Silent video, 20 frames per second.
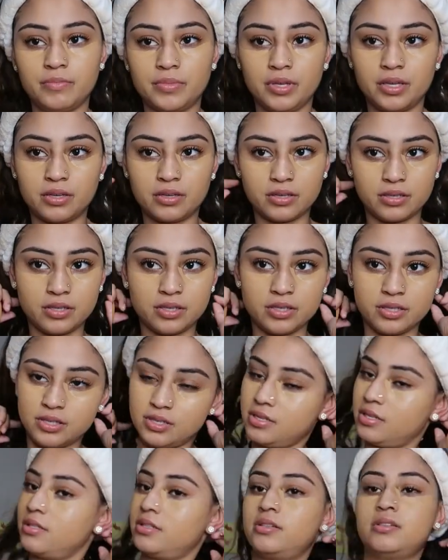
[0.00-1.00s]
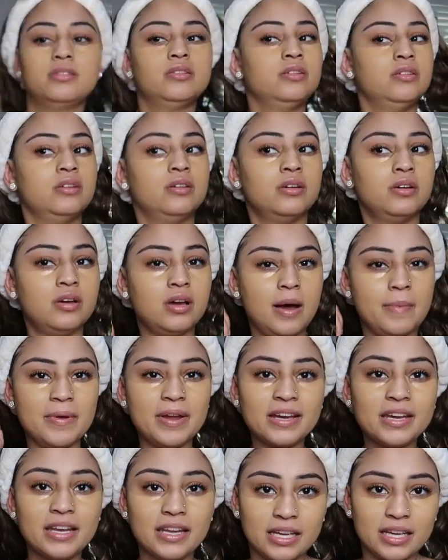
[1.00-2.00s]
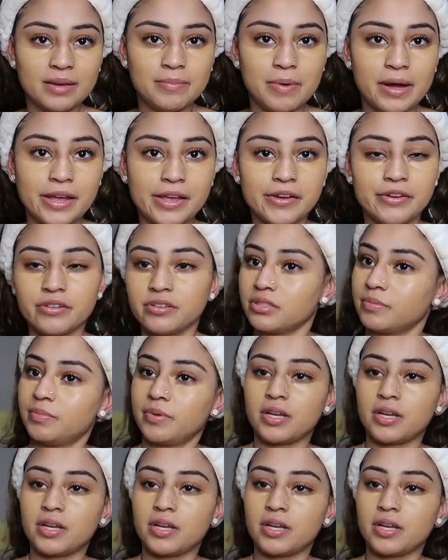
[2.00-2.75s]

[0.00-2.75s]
because I'm not gonna get my ears,